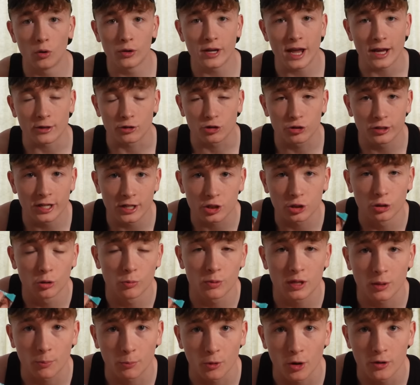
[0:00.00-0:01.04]
Or yeah, traditional
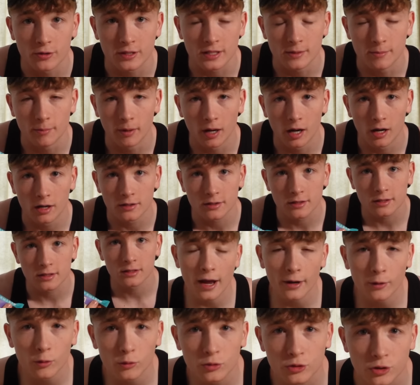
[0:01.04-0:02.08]
with the protein bars.
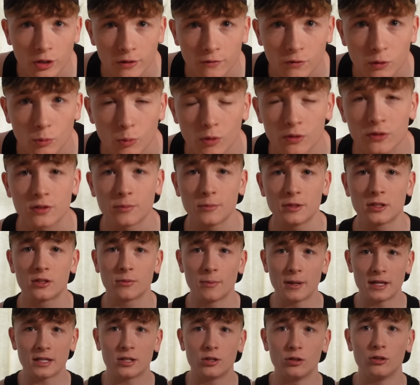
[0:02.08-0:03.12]
And also if you want something
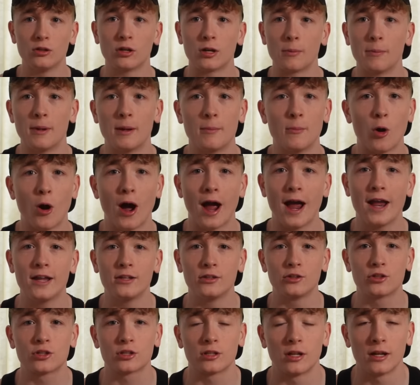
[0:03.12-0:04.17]
to make you look a bit more
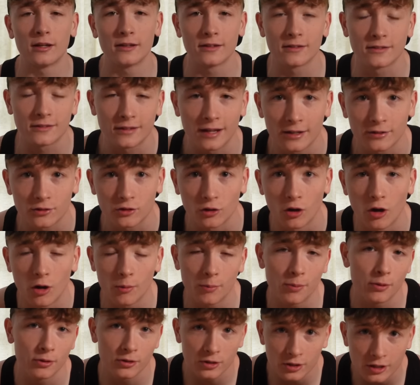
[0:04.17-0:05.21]
hench, like this tank
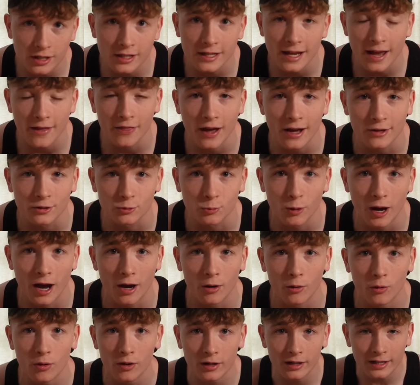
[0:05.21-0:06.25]
top, you can get that as
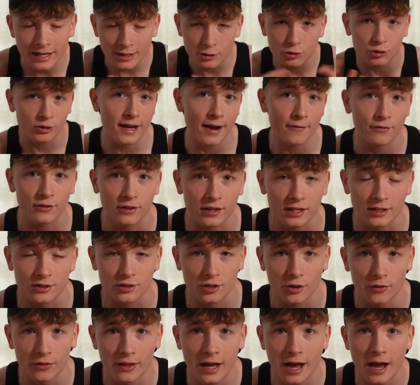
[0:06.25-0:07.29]
well. Literally everything's
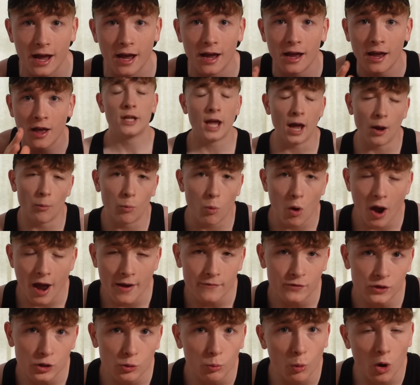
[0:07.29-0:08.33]
on there. Yeah,
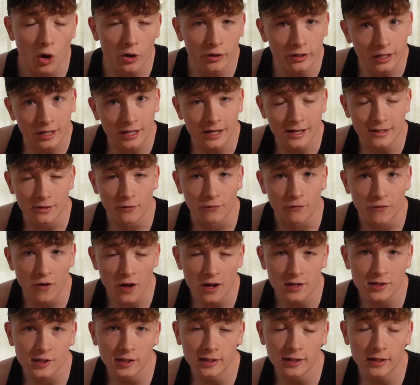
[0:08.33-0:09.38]
whatever you want, click the
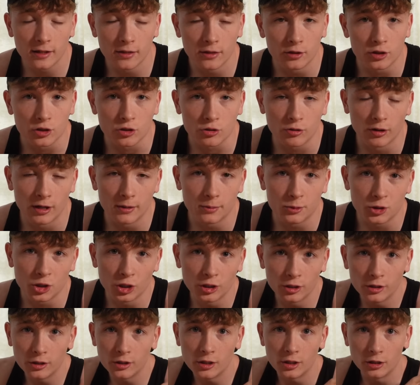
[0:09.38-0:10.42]
first link in the
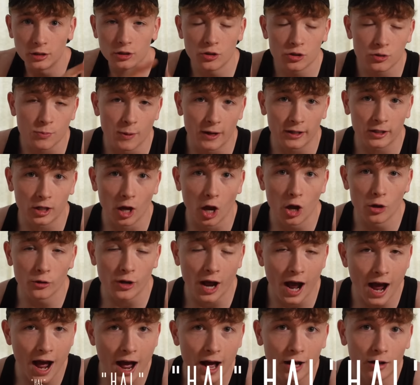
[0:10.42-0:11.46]
description, use my code
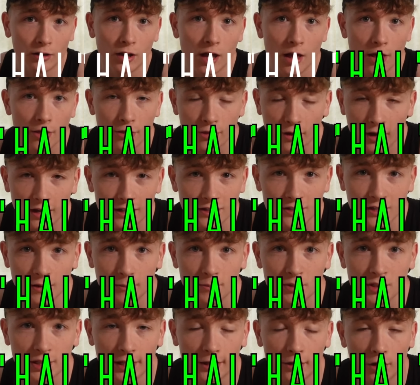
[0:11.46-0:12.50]
HAL,
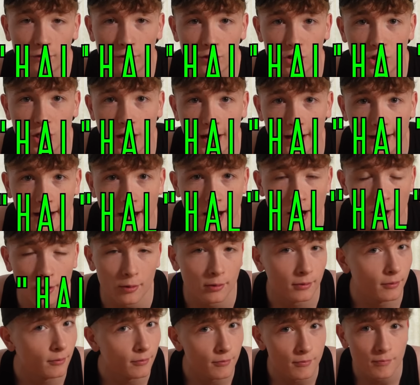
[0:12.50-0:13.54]
37% off at
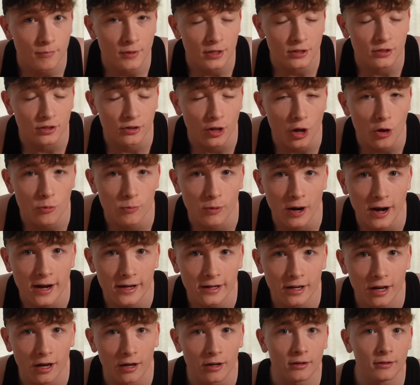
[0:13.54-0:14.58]
checkout. It's a
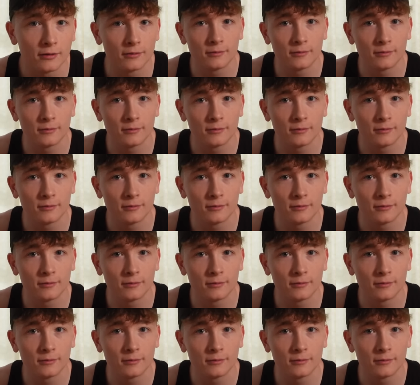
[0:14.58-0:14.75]
no-brainer.